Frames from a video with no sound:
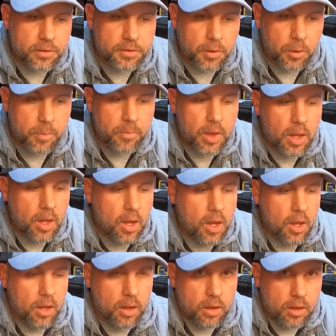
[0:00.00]
So
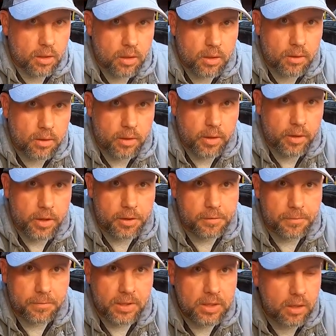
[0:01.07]
there it is,
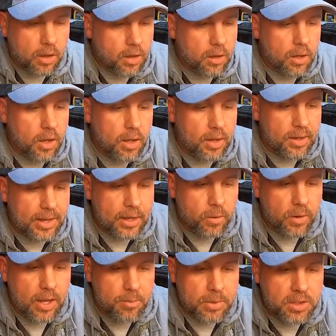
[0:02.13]
Fleet Guard
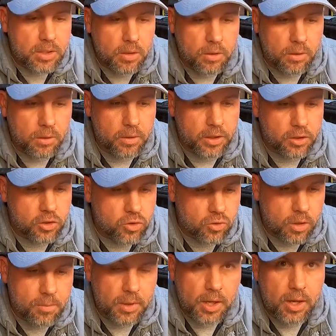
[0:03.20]
NanoNet material,
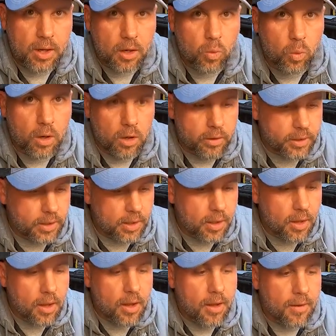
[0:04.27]
extremely high quality,
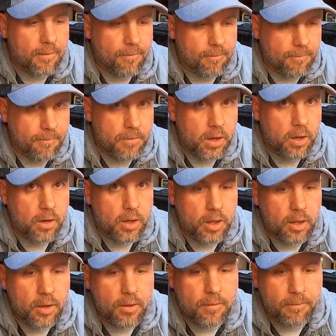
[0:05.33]
very,
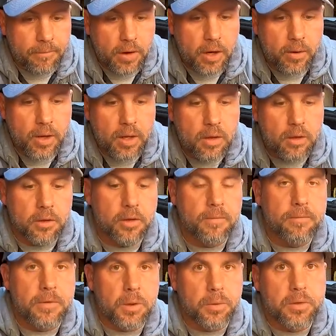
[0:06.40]
very
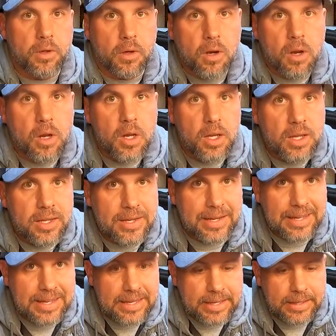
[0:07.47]
good filter.
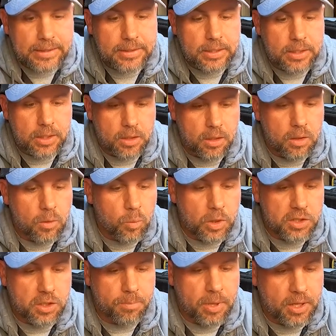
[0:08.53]
You get
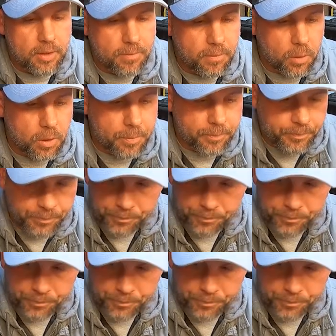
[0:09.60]
what you pay for.